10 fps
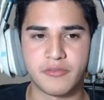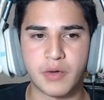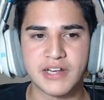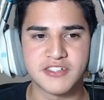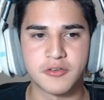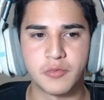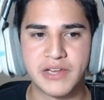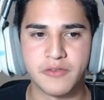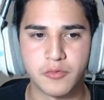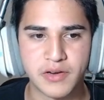Rex or
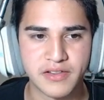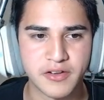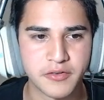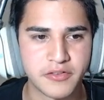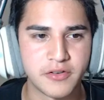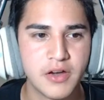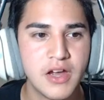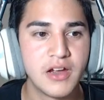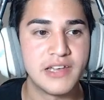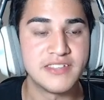Weevil, one of those two.
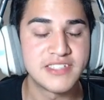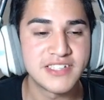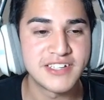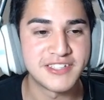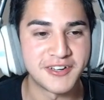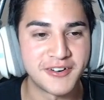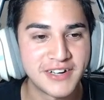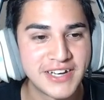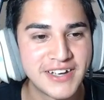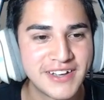Is this a
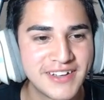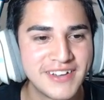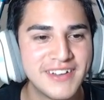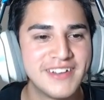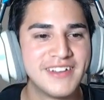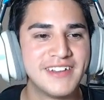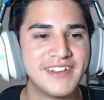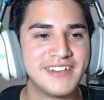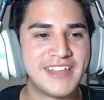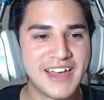Naturia?
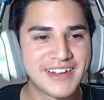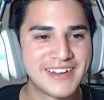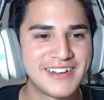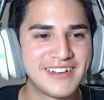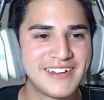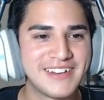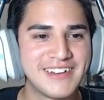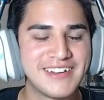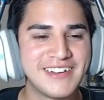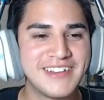It, it really
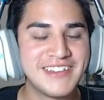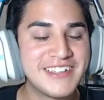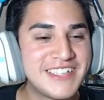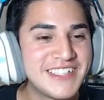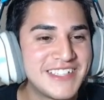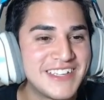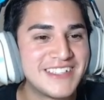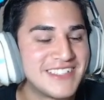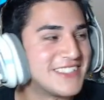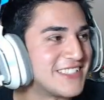is. This is, it is. Is
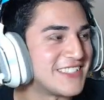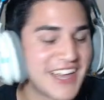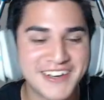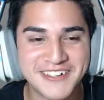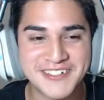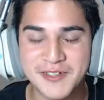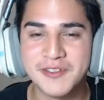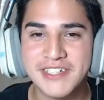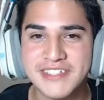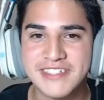this the standard
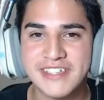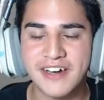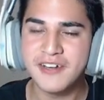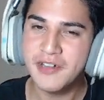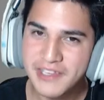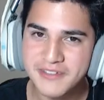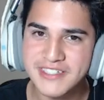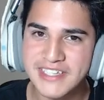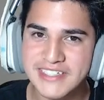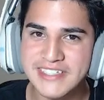duelist? Are you at level
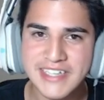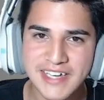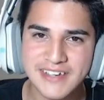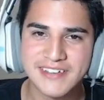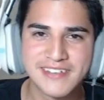60 yet?